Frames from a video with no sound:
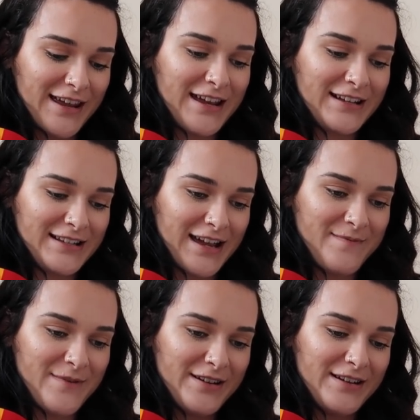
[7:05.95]

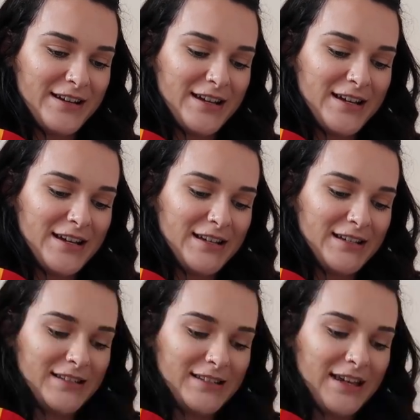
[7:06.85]
excitement,
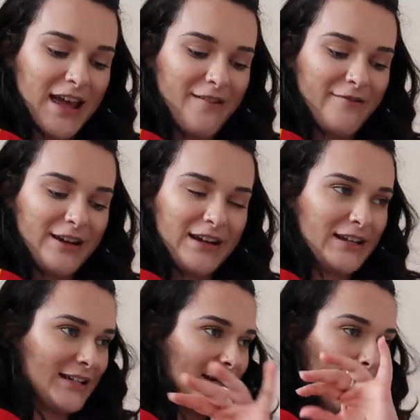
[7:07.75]

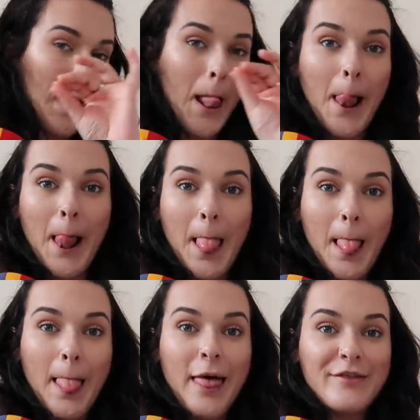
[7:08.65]
scary
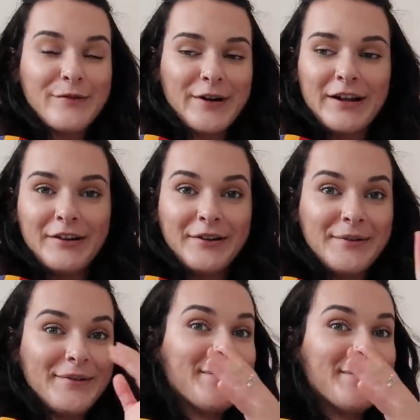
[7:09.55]
thrill.